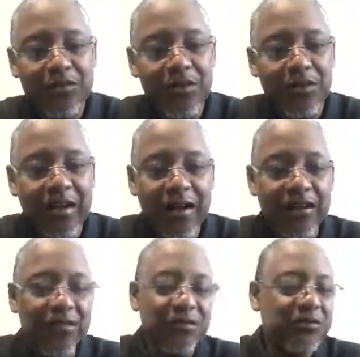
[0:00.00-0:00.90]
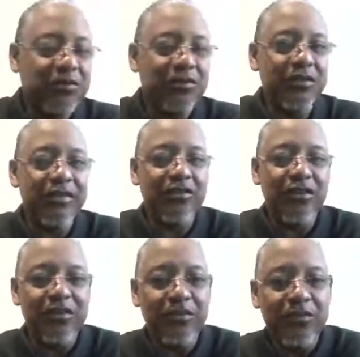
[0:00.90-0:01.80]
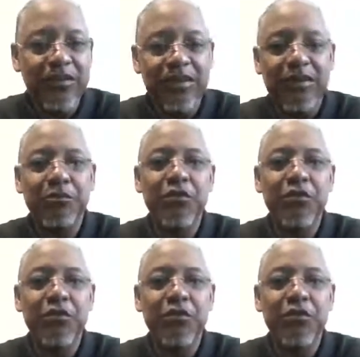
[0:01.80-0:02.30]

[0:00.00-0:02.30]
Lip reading: though, I don't generally charge a fee to help